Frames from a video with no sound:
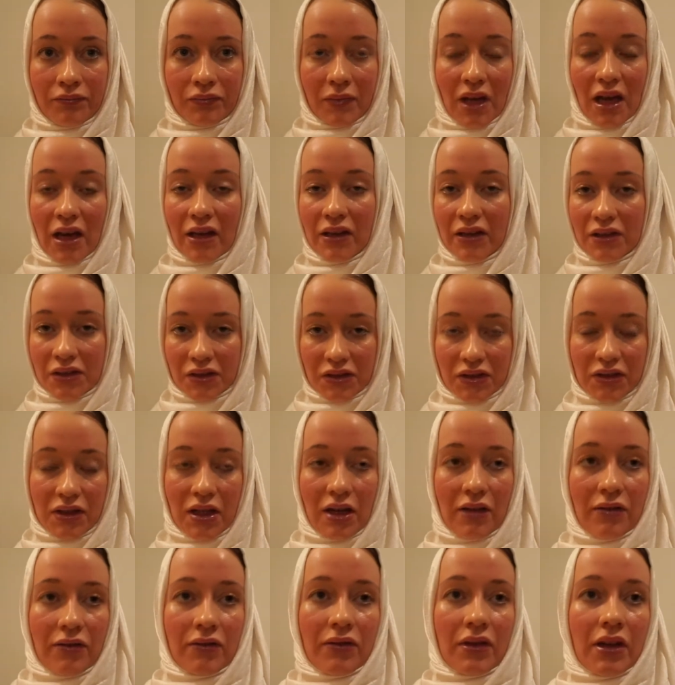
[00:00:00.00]
other
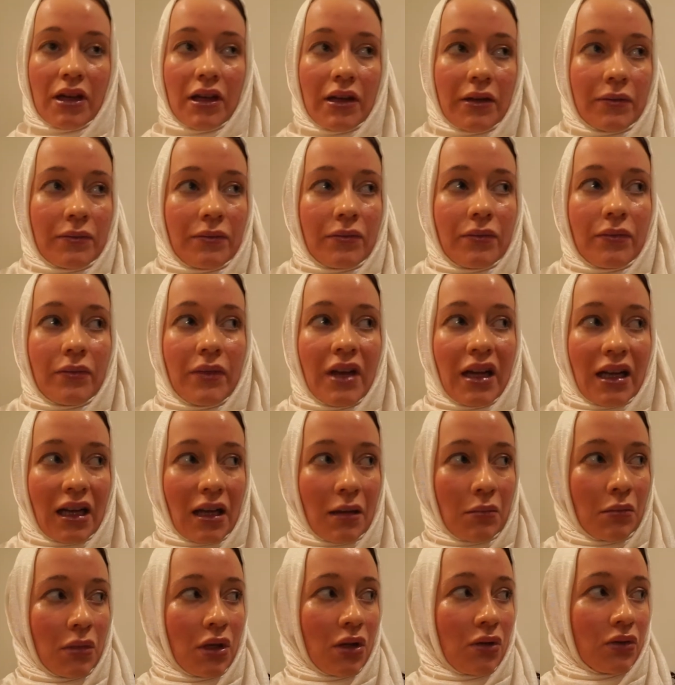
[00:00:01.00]
stuff that
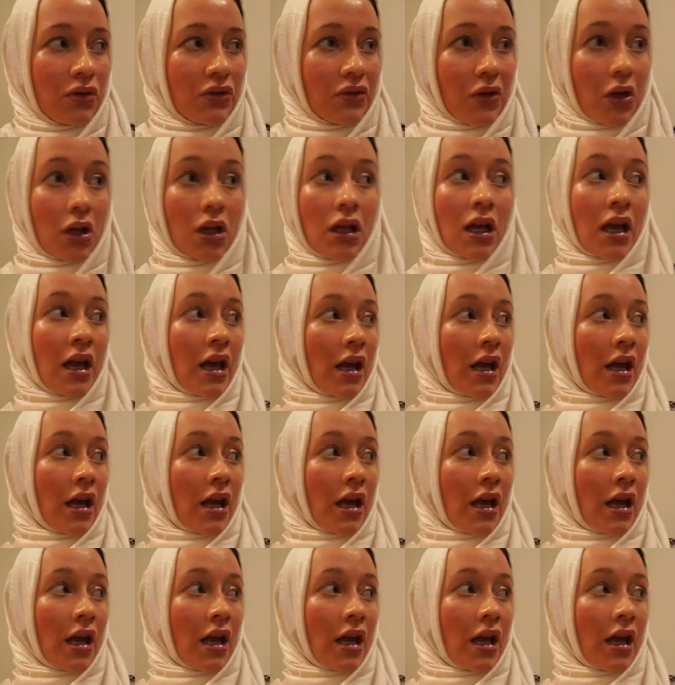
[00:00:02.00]
can be useful.